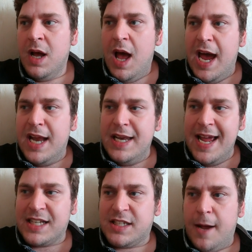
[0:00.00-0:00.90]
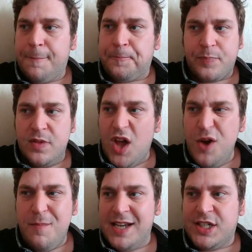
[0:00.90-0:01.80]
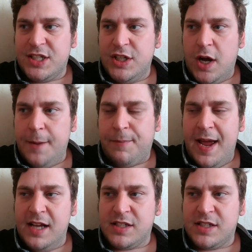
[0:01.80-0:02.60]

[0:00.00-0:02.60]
Next up, no Manchester United players.